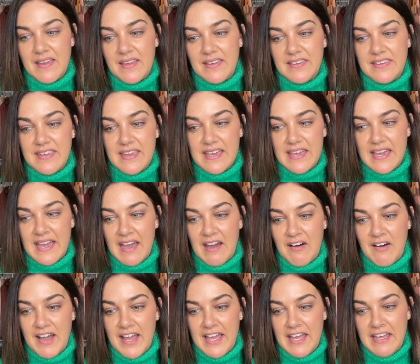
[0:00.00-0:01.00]

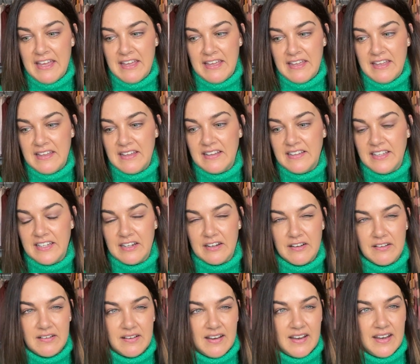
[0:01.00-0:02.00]
Yeah,
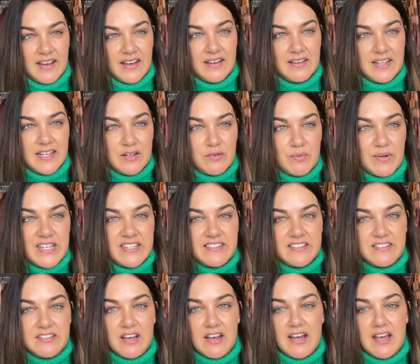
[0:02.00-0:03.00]
in winter
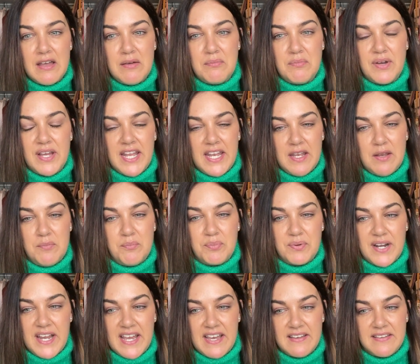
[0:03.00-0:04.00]
time, when
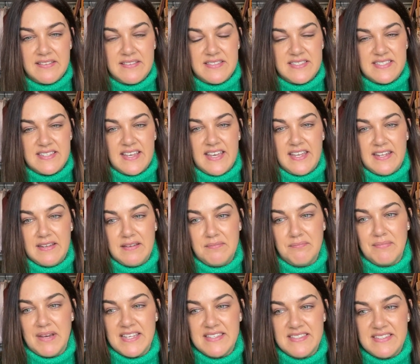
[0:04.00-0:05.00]
browns and
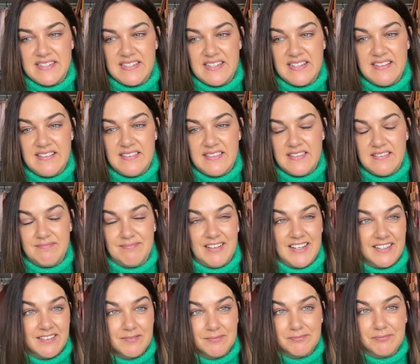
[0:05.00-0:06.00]
mustards,
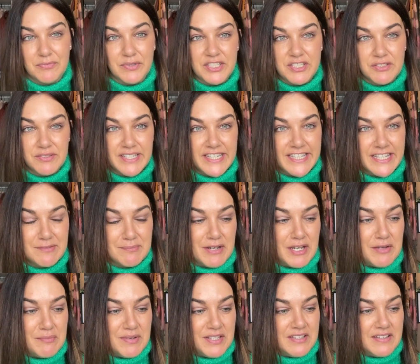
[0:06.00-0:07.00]
like witchery at the
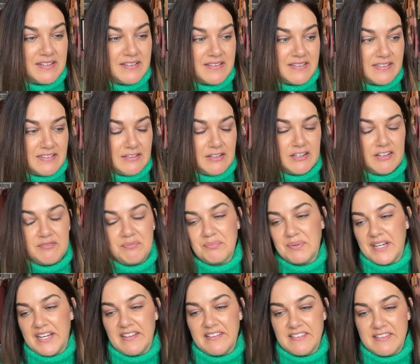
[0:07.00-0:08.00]
moment, it's a lot of
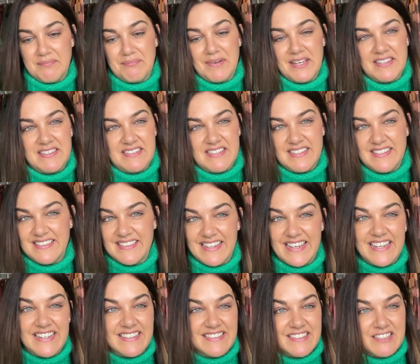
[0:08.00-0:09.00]
browns and mustards,
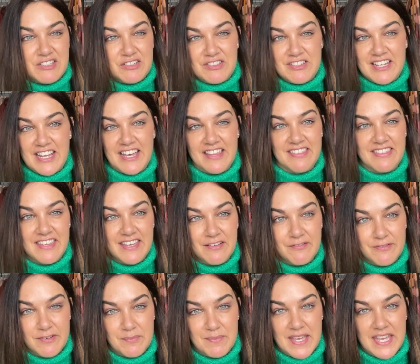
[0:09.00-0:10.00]
they just do nothing
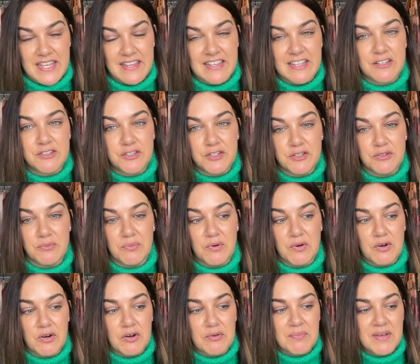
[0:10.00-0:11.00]
for me. They're too
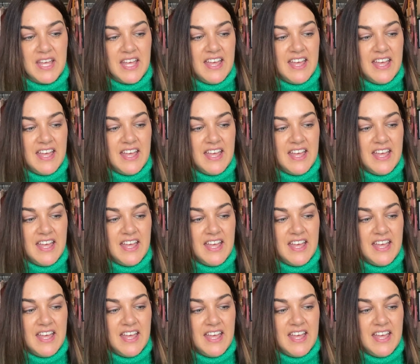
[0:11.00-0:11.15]
warm.